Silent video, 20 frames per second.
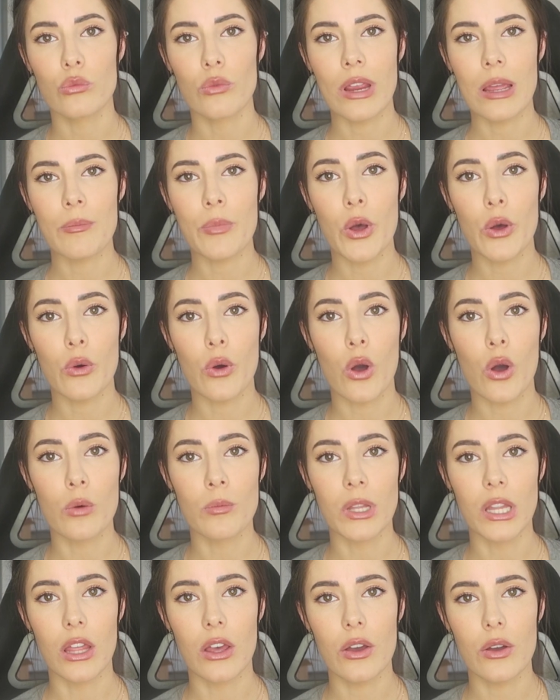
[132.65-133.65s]
Rambo
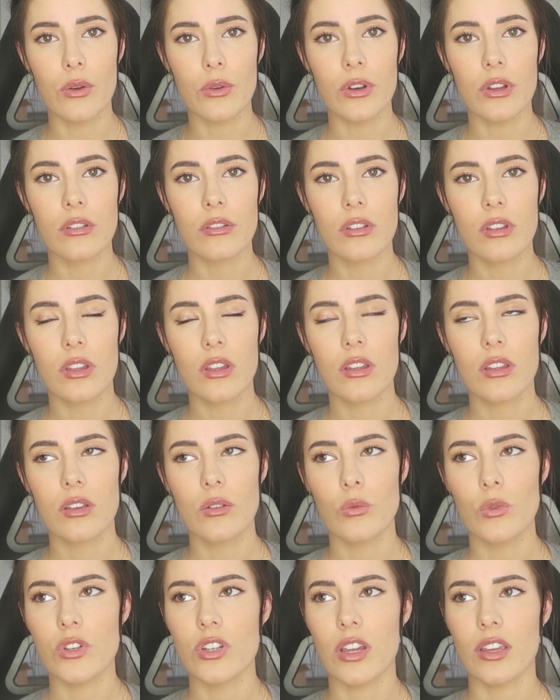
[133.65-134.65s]
Home Alone
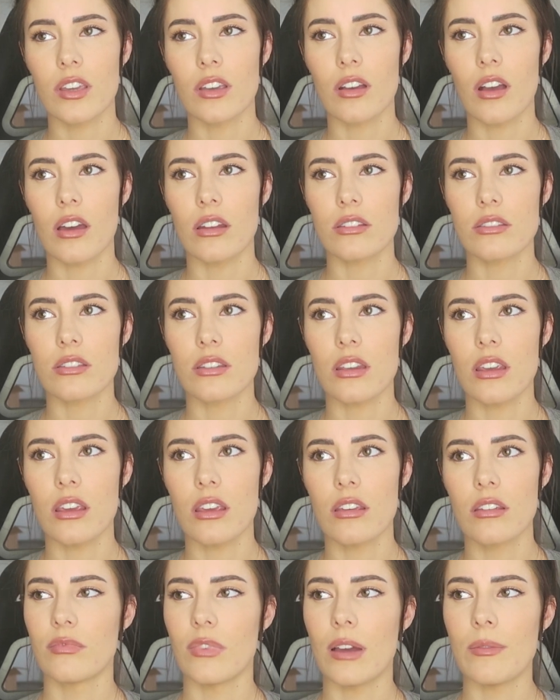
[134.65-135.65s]
which I can kind of see.